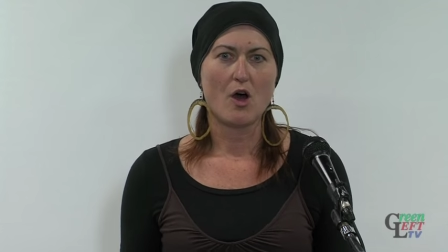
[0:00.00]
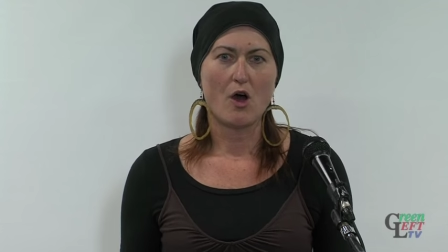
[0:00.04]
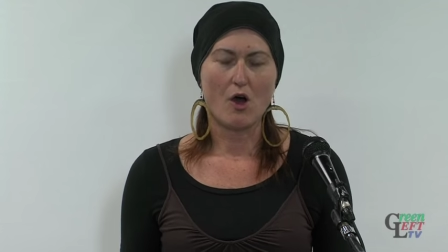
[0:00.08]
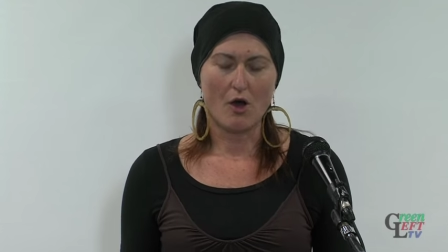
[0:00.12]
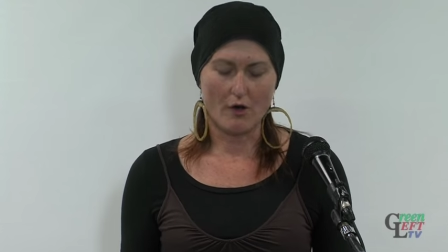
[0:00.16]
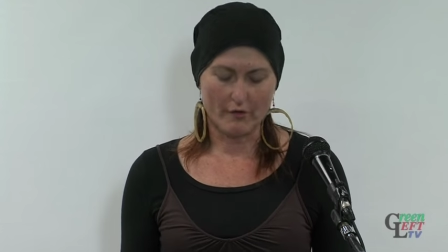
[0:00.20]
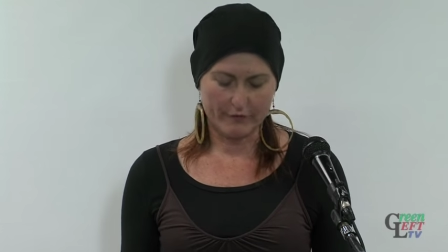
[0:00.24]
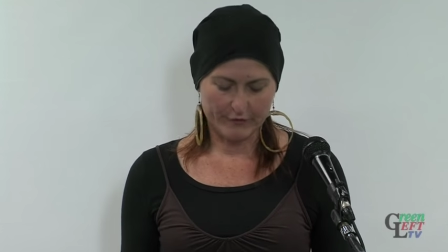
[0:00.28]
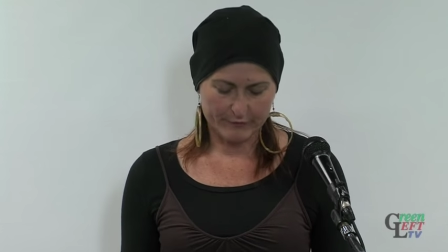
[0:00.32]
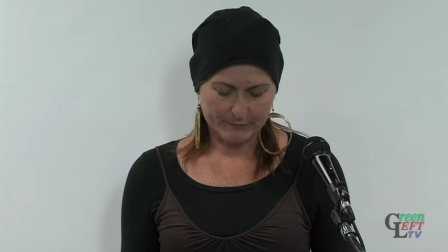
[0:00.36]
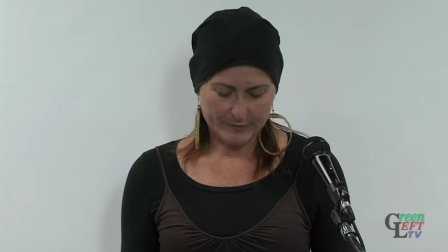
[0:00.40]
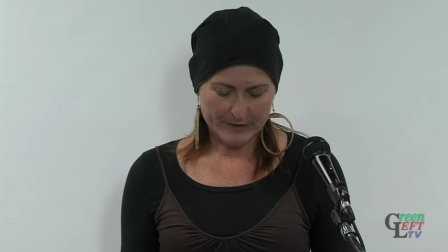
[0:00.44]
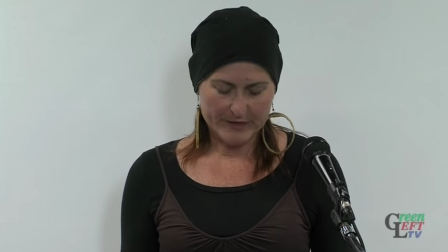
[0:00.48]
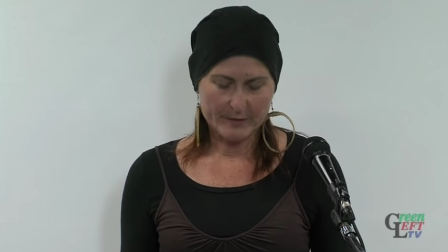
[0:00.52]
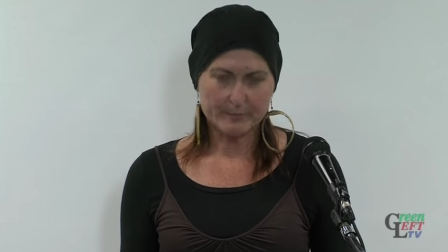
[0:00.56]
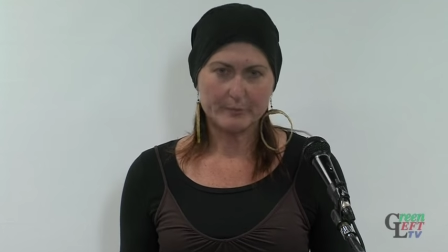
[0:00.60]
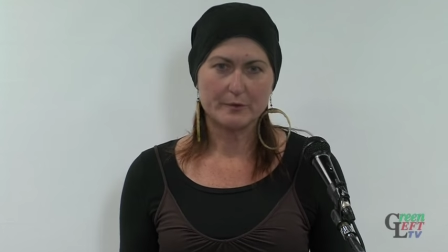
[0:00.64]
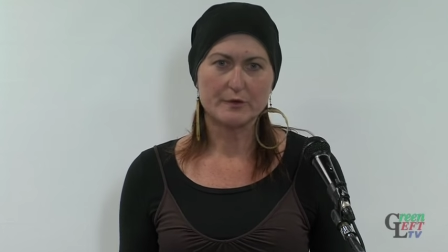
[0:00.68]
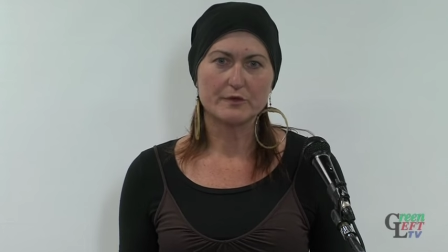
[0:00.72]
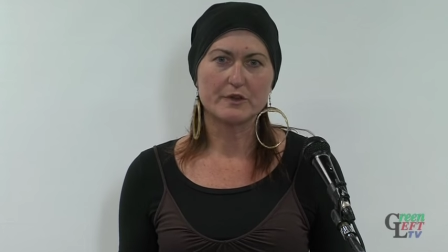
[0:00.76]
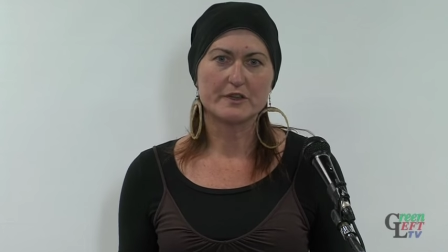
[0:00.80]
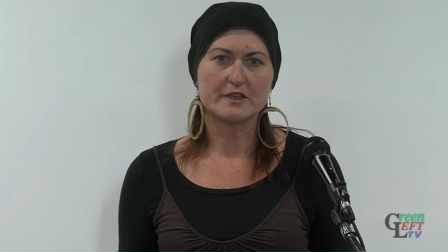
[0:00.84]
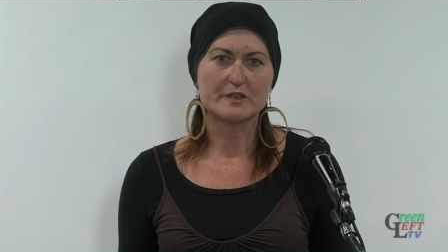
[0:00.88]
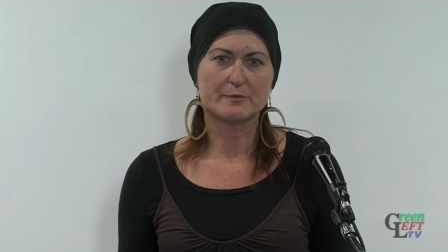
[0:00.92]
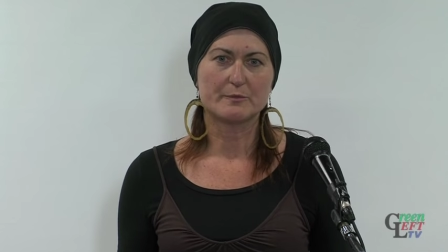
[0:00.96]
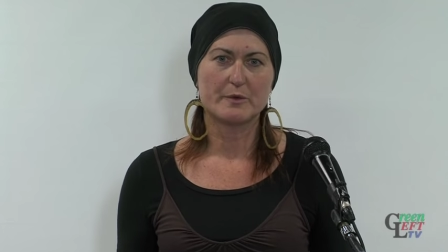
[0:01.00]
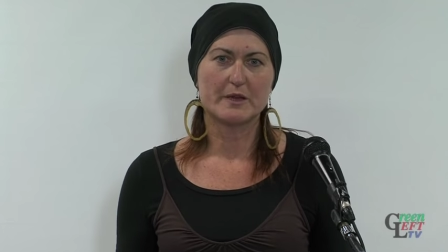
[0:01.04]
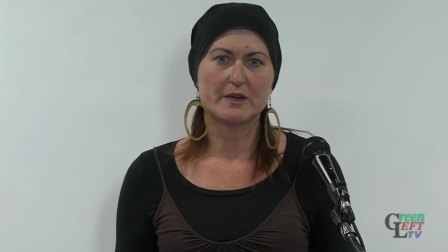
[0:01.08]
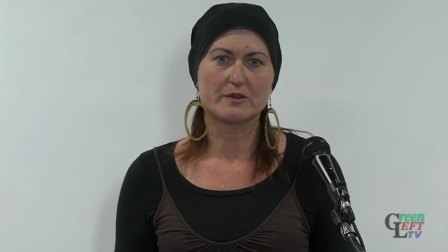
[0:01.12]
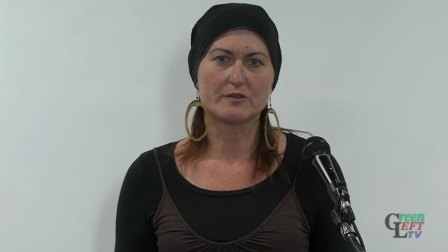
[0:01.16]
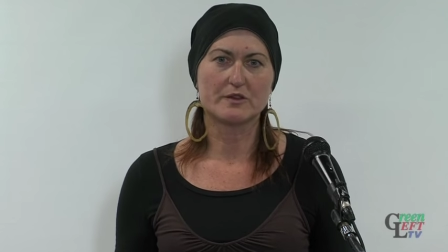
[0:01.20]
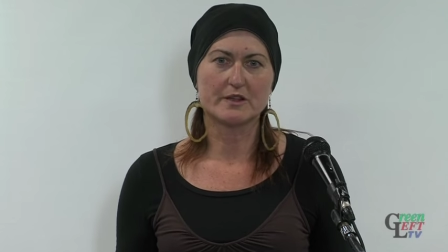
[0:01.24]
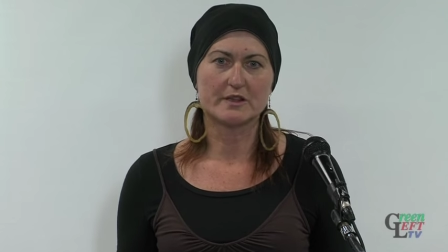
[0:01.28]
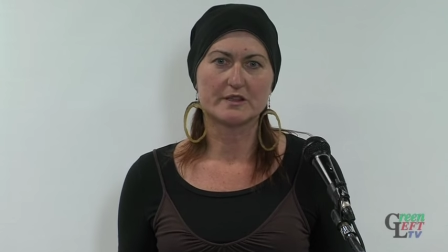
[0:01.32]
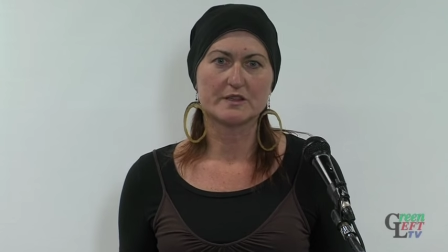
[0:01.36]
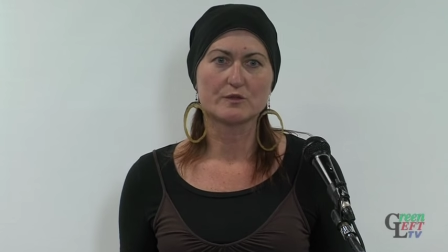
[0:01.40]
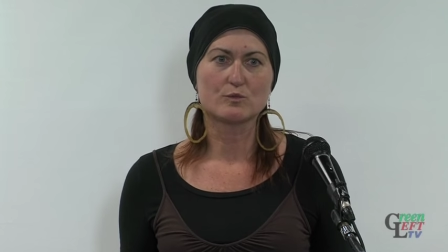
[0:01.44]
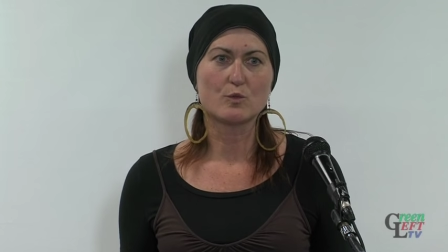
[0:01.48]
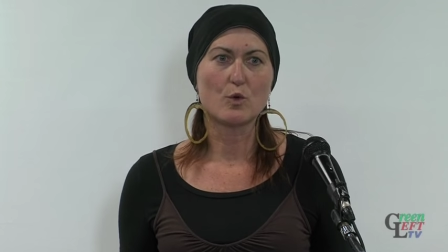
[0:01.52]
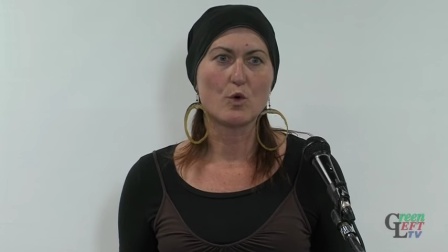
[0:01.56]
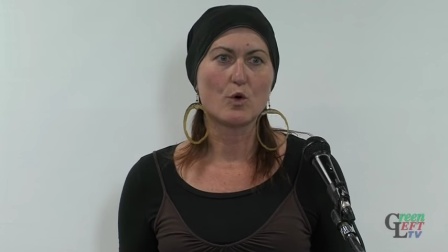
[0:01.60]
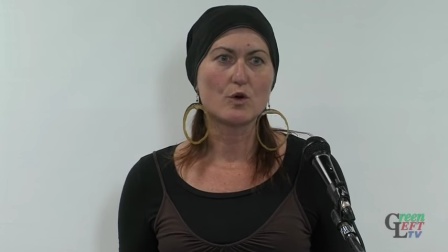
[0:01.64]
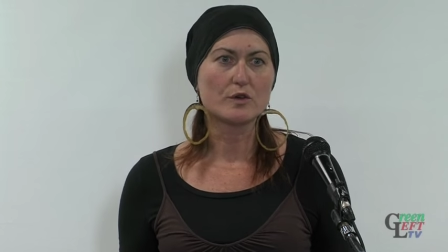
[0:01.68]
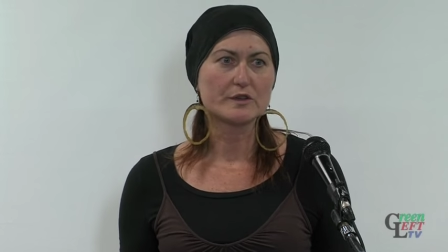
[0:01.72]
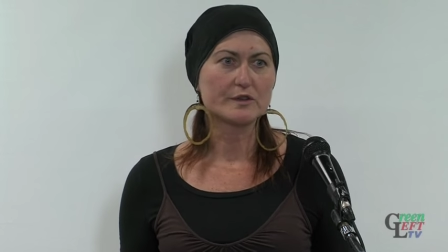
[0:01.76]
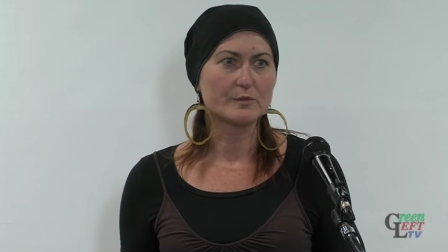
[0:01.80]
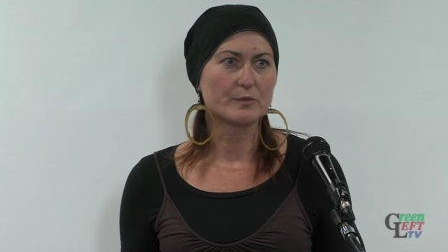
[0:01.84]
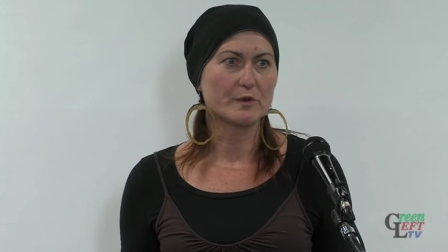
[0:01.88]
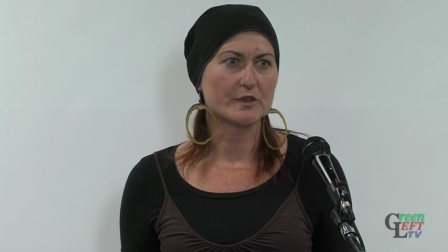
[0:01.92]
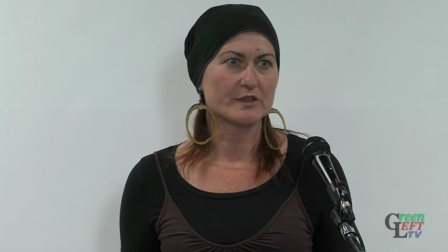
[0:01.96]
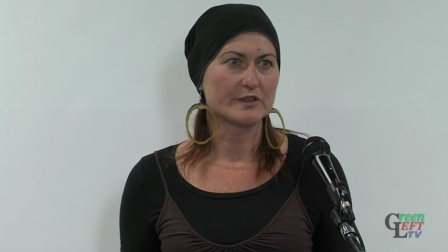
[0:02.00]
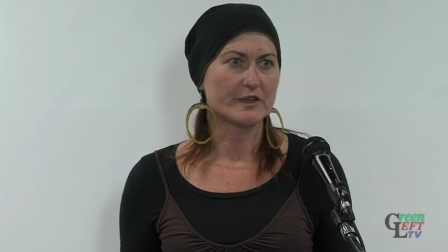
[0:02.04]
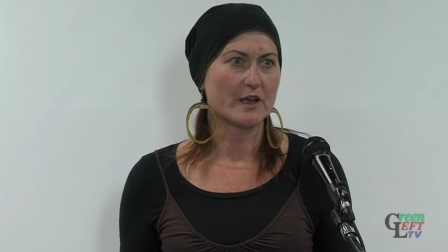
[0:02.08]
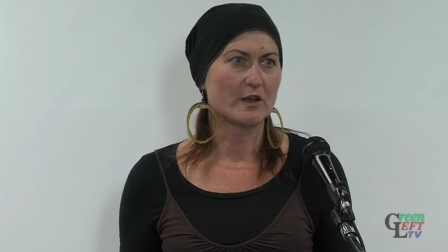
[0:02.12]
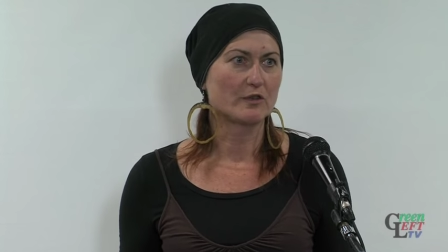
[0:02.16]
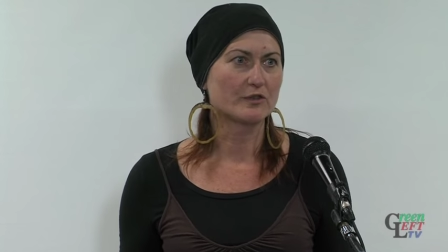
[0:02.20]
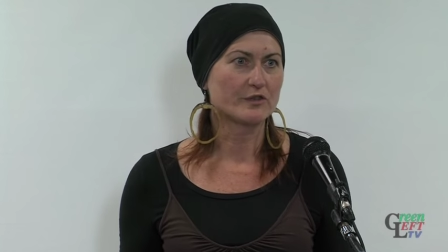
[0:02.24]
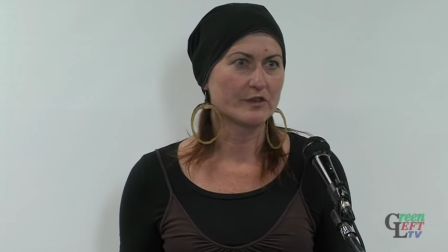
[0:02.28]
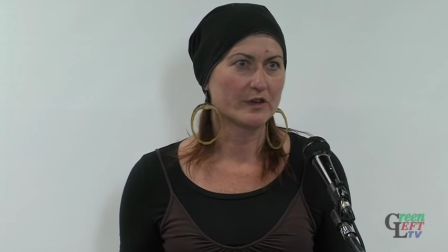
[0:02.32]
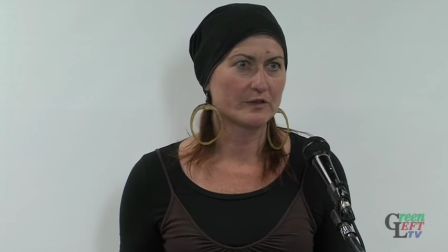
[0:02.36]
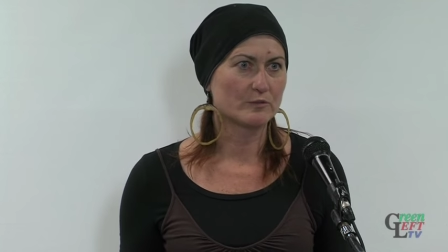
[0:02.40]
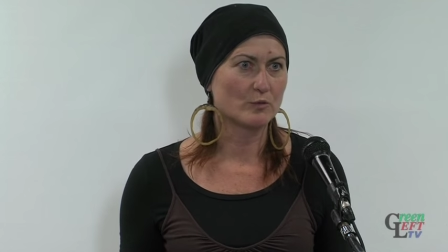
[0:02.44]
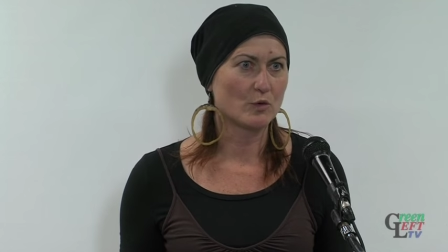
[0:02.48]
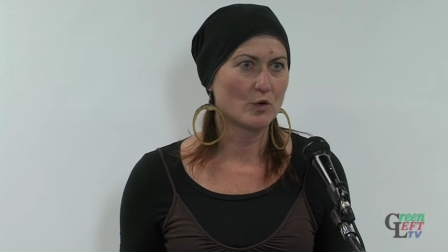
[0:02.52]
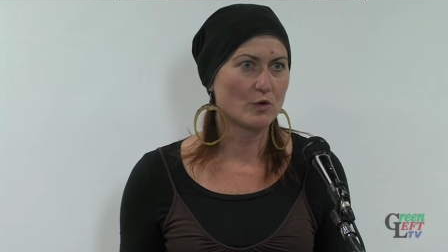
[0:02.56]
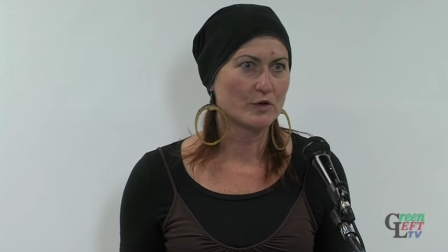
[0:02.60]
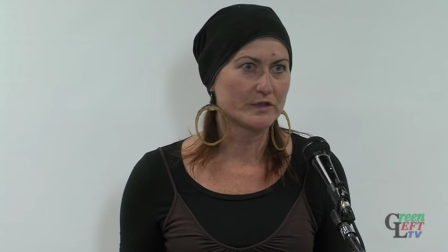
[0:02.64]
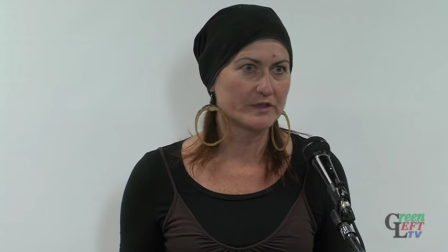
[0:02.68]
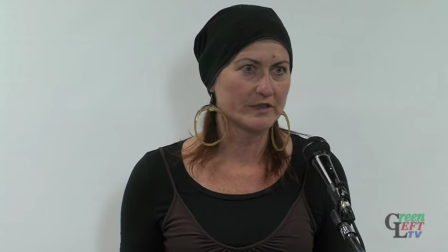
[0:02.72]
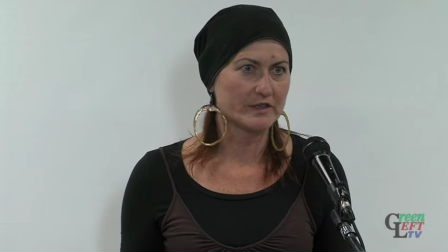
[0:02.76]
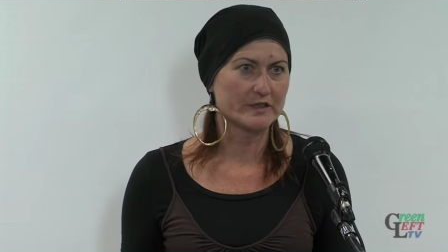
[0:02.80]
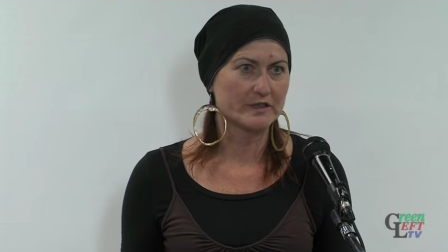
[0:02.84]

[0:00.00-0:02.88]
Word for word: of people who experienced wars, were soldier in wars,